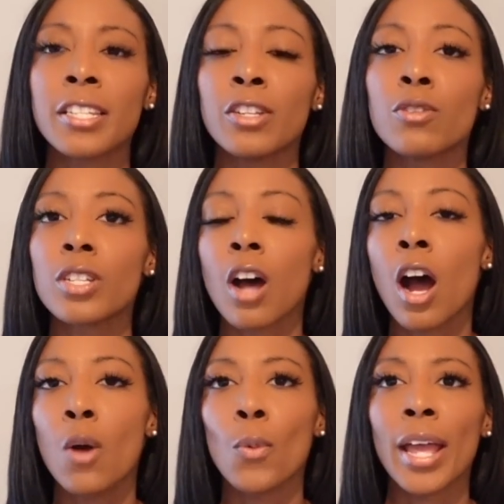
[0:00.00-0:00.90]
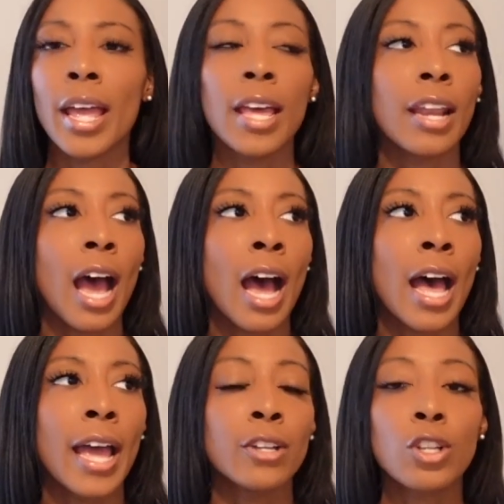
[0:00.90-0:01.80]
then you saw when
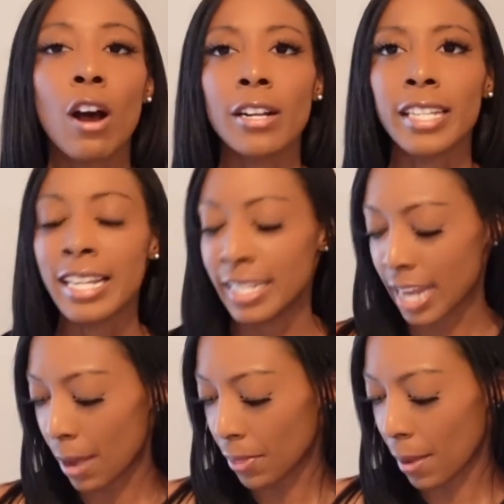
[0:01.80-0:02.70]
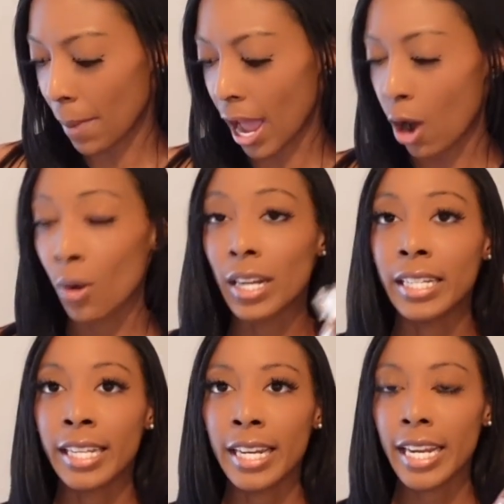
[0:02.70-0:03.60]
I talked in depth
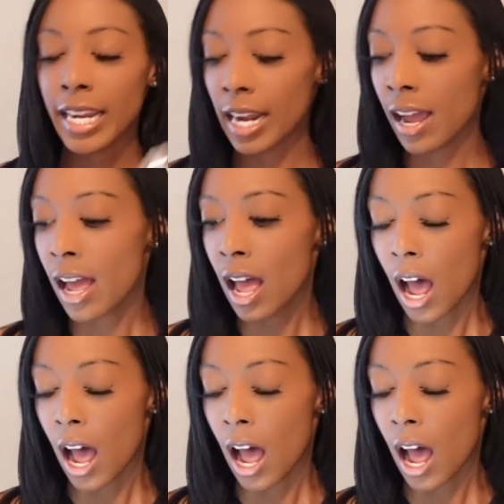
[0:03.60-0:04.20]
about getting